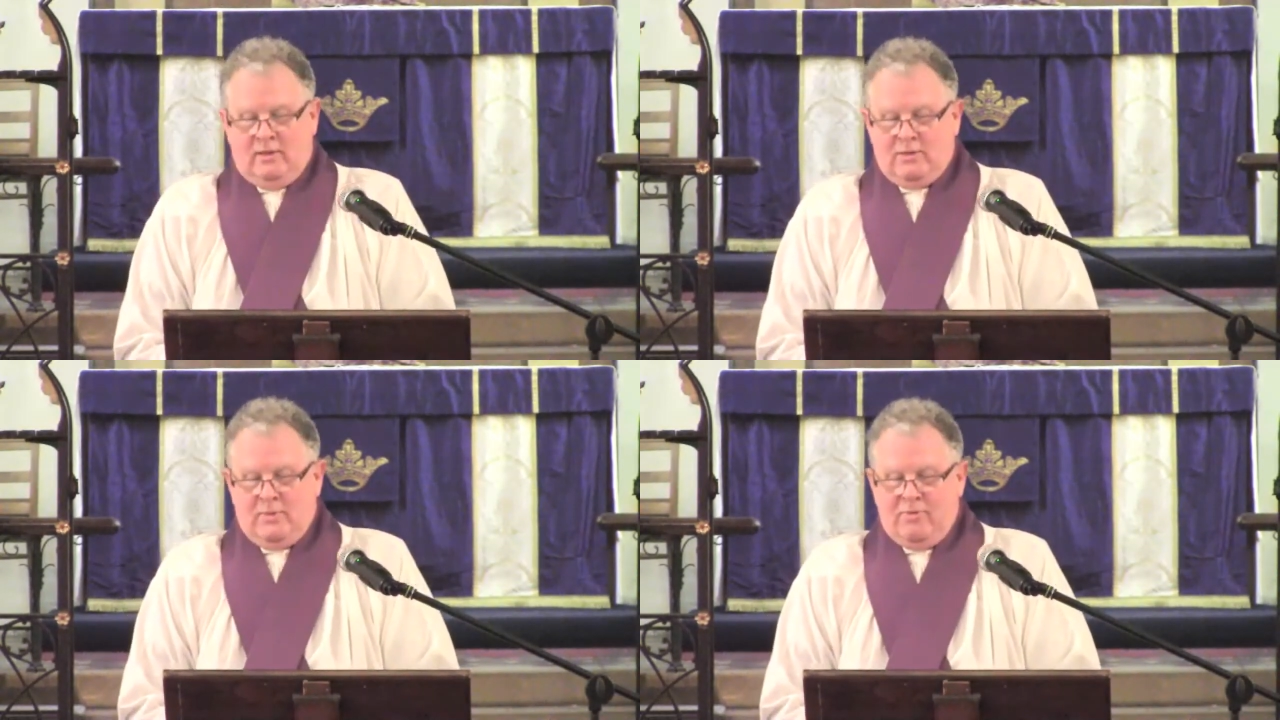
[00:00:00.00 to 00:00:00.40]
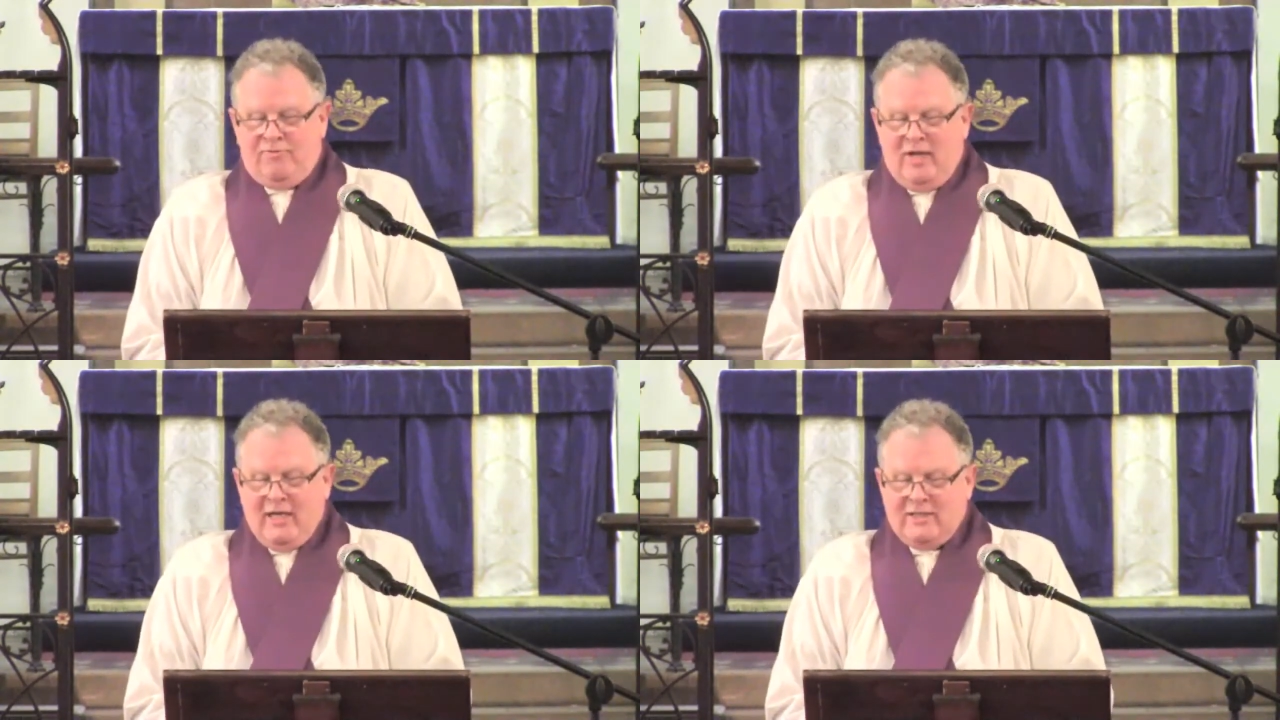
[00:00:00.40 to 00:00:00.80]
to be
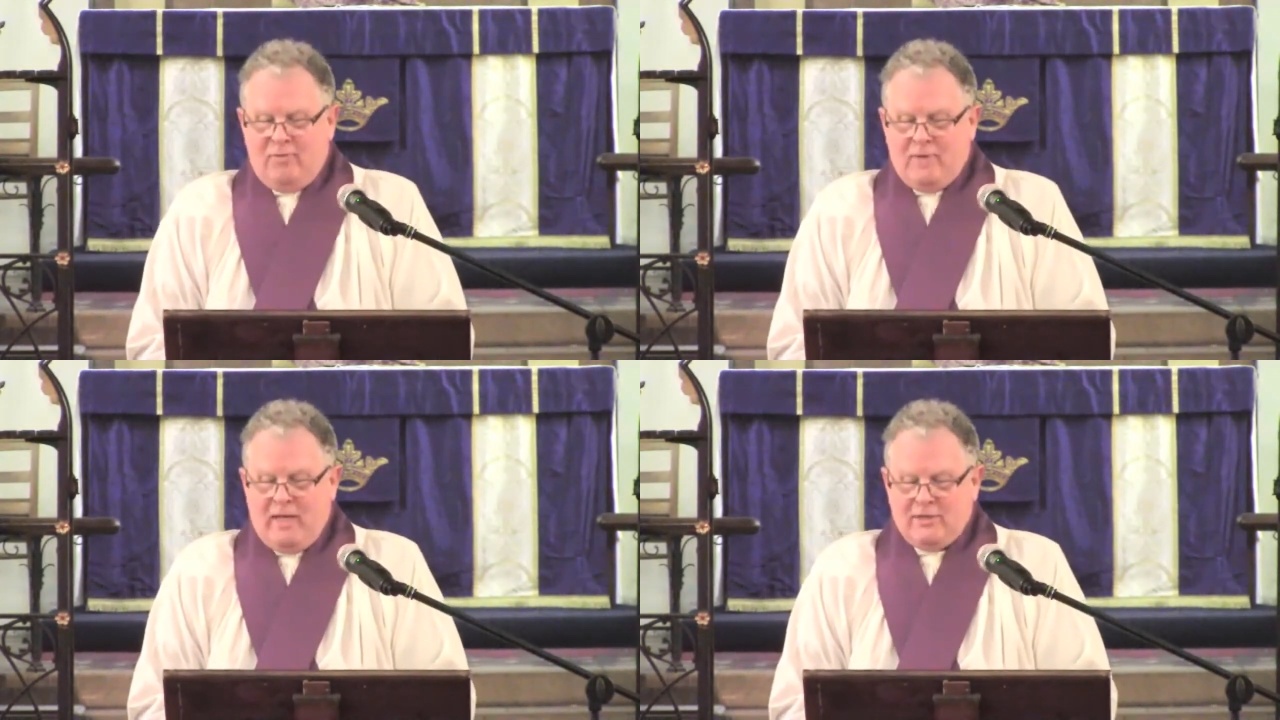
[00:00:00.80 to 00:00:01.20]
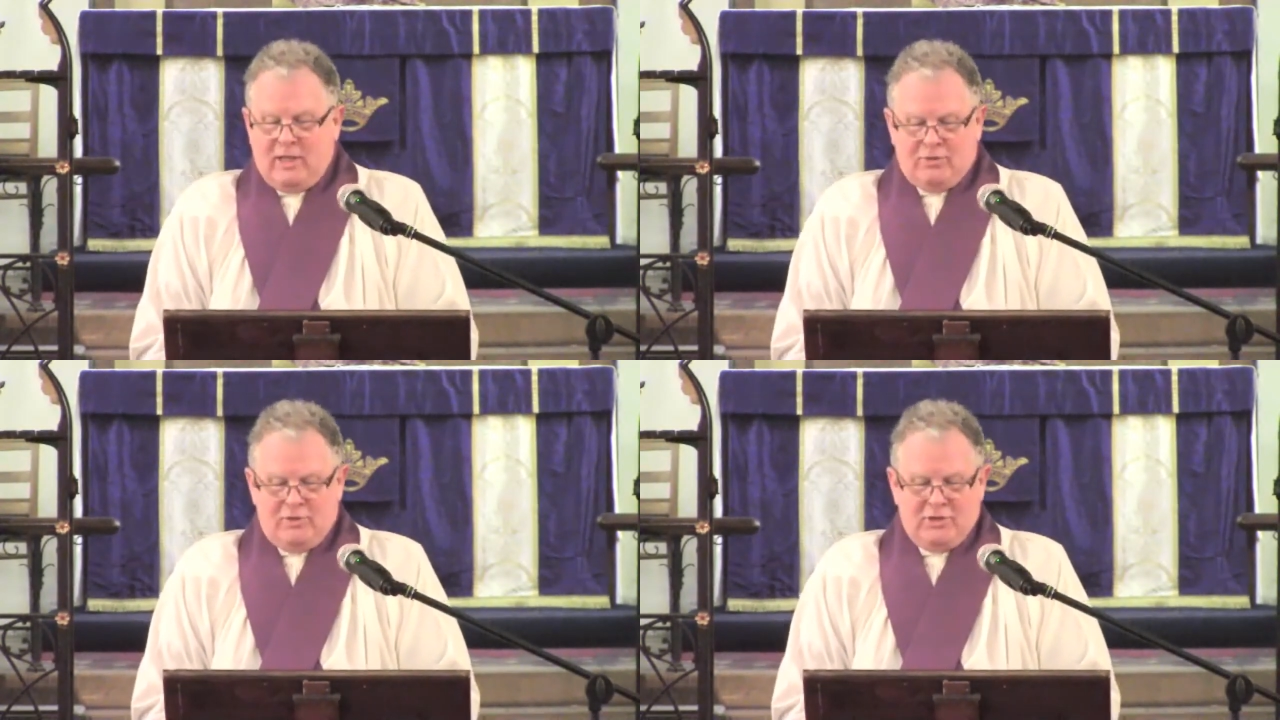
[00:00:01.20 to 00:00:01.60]
reflective about
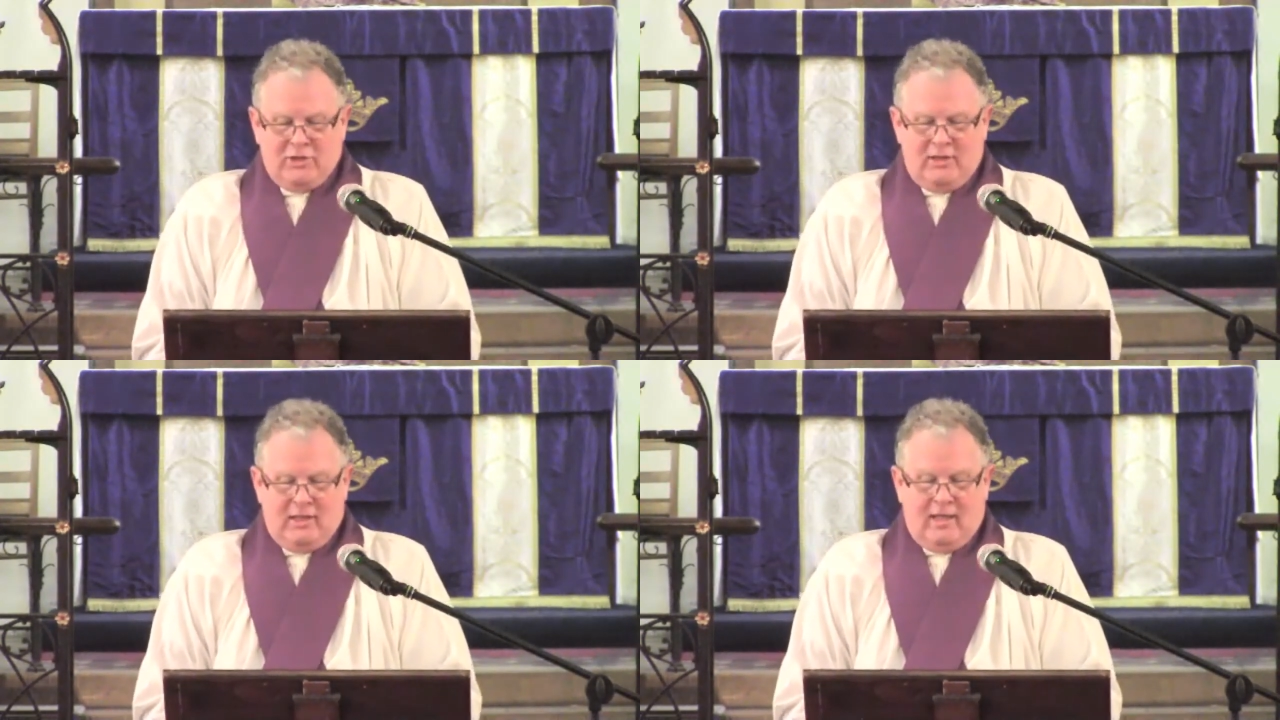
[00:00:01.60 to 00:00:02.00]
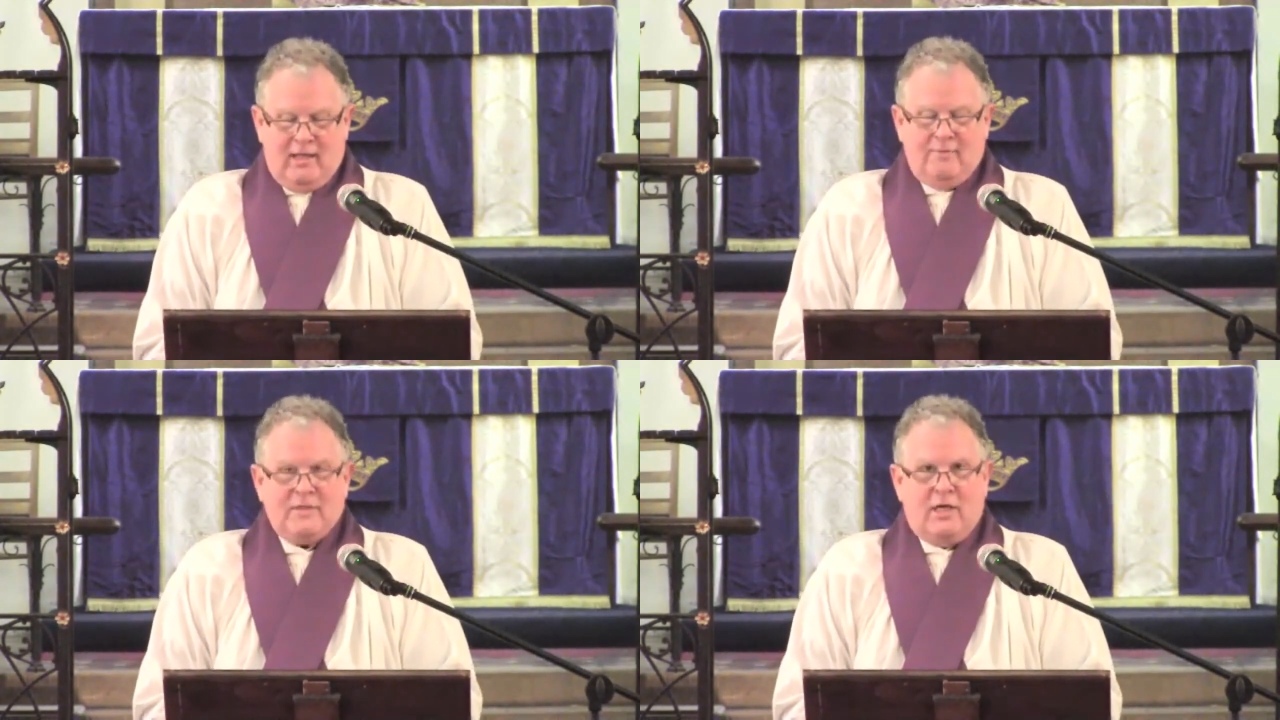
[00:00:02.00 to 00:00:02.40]
our Christian
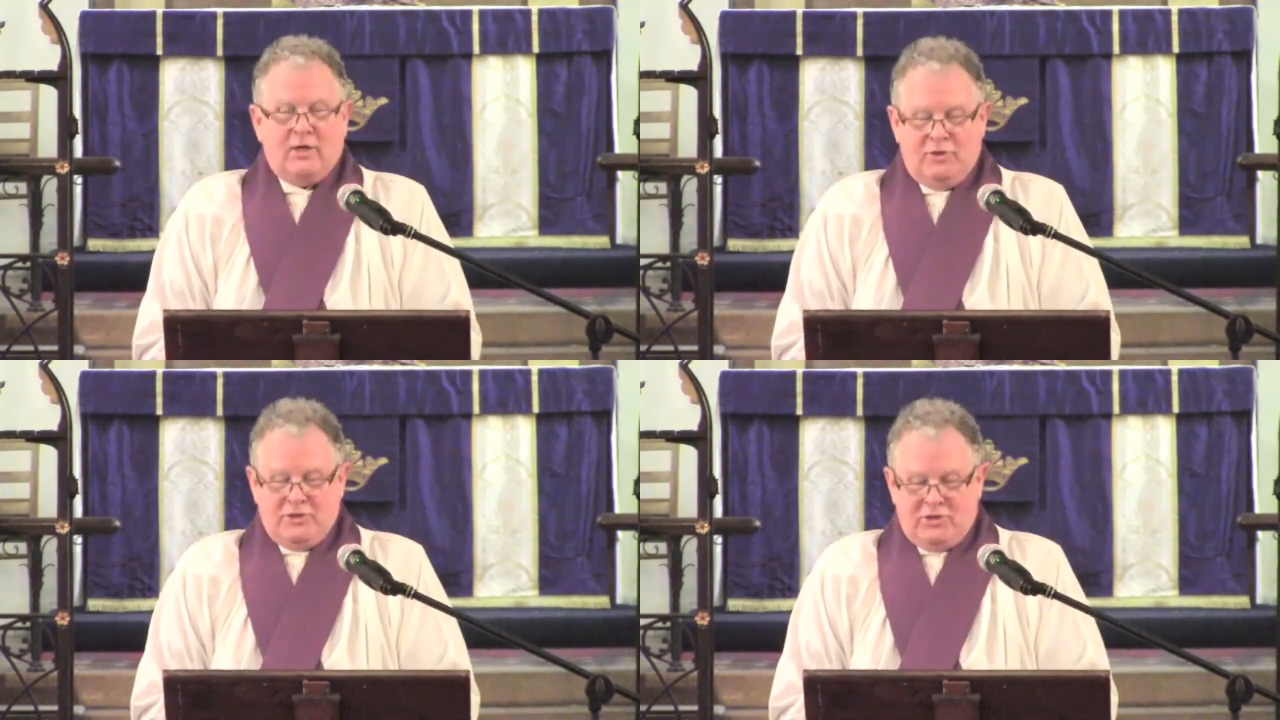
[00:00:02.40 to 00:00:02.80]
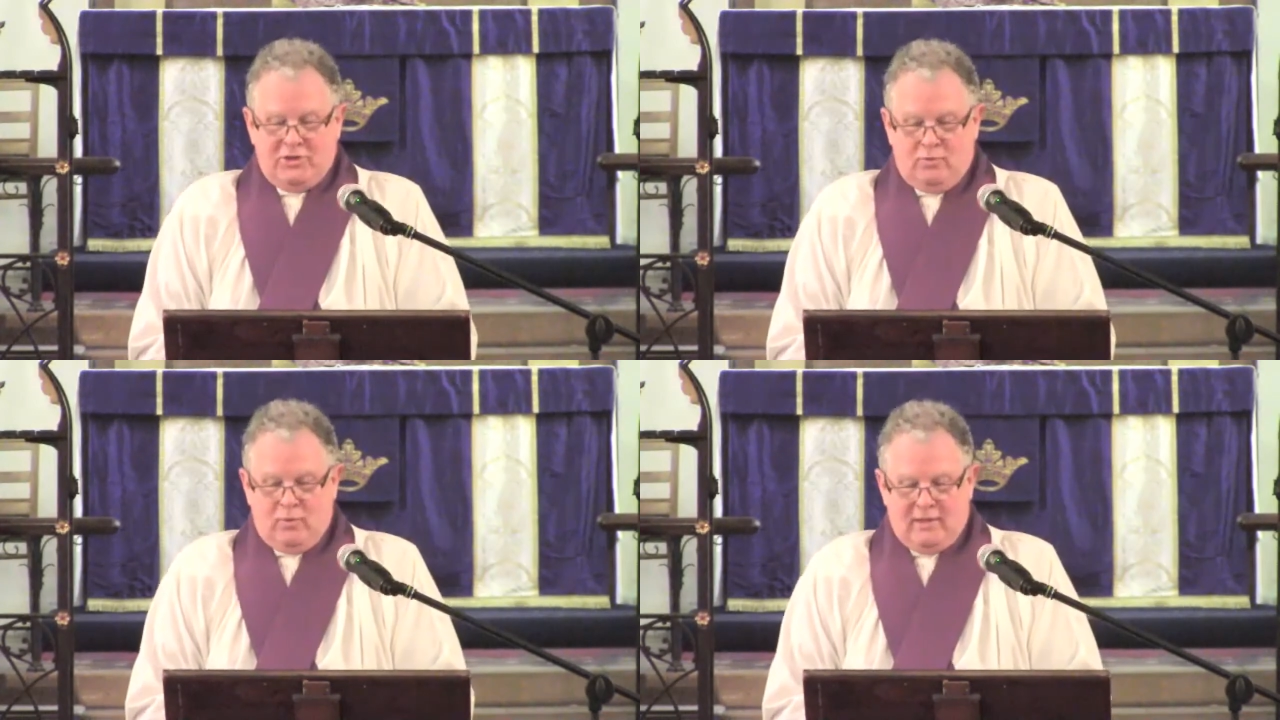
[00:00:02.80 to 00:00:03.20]
lives, our
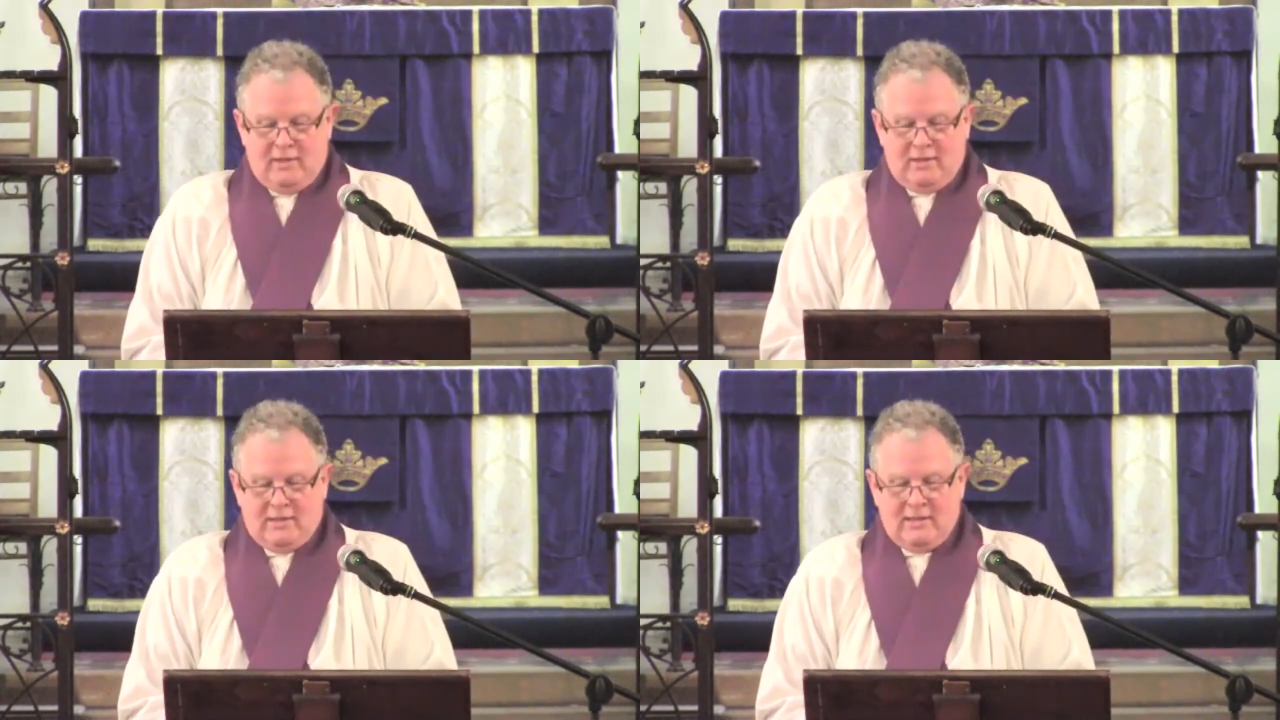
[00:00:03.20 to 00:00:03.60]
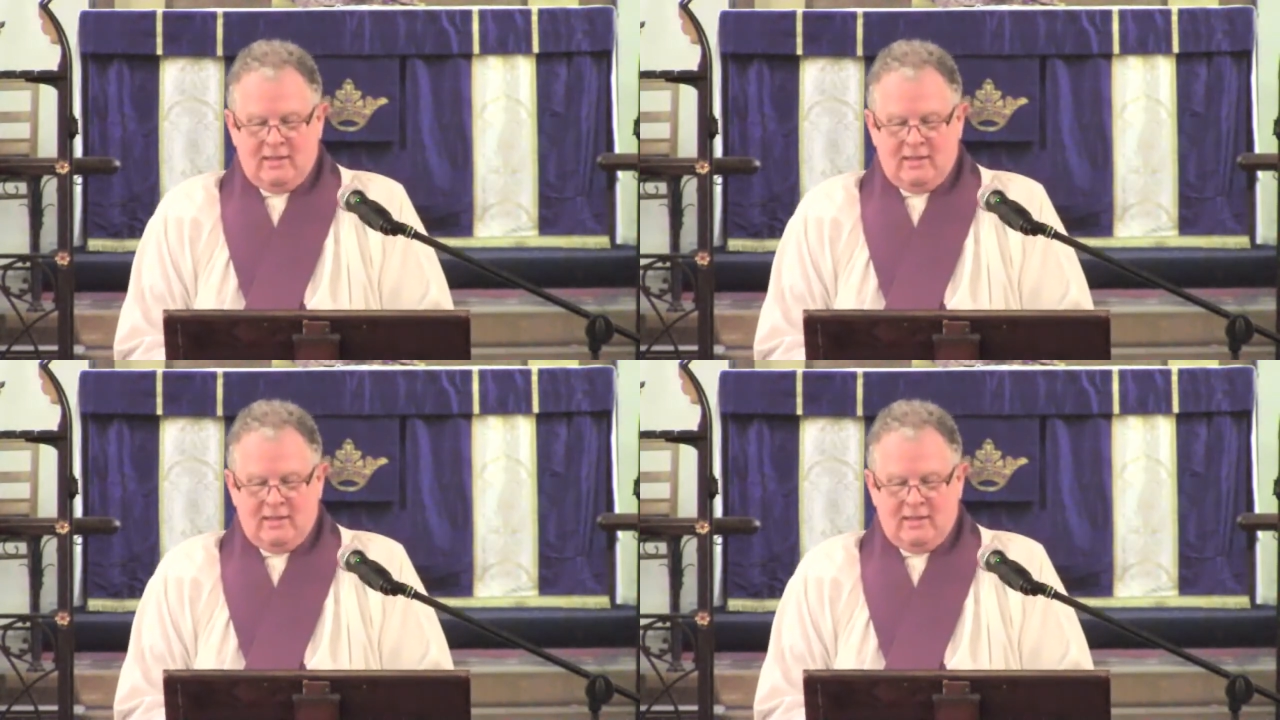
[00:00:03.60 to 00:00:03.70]
Christian witness,